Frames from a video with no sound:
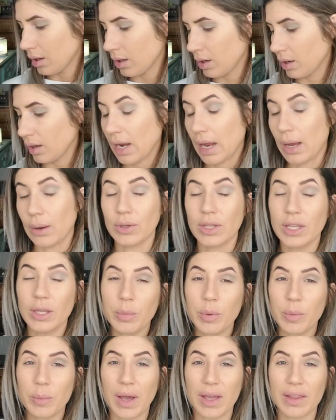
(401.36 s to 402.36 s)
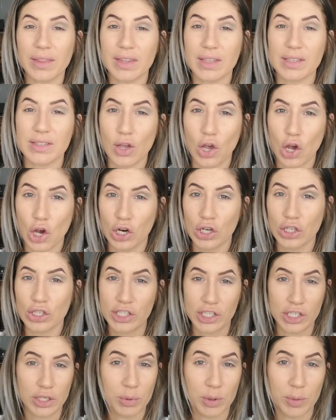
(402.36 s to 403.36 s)
Now, keep in mind, these are
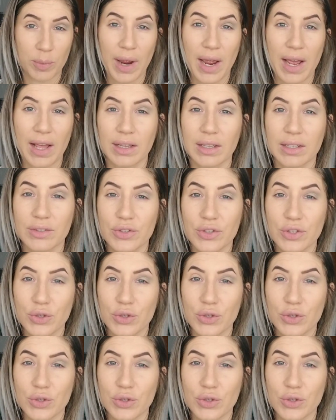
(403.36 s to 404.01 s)
cheaper palettes.